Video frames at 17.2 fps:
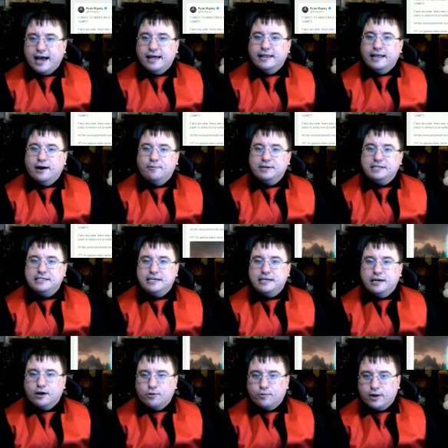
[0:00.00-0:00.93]
And now we
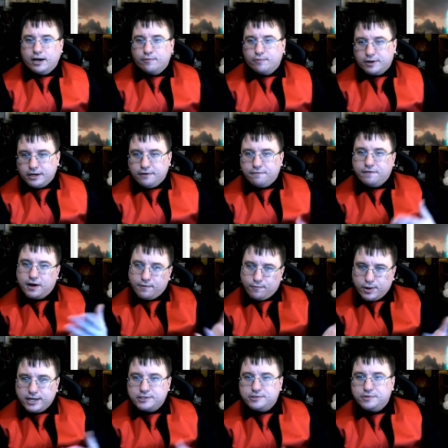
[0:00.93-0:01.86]
see Ryan Rigney,
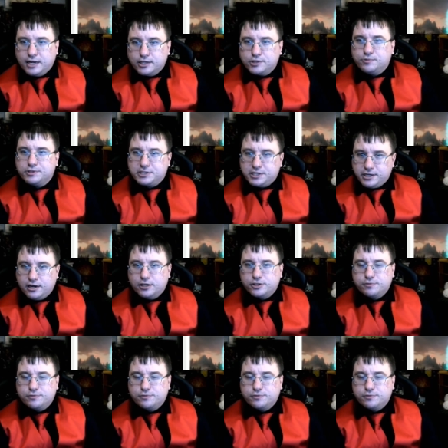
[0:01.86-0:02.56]
5 ways to announce risky,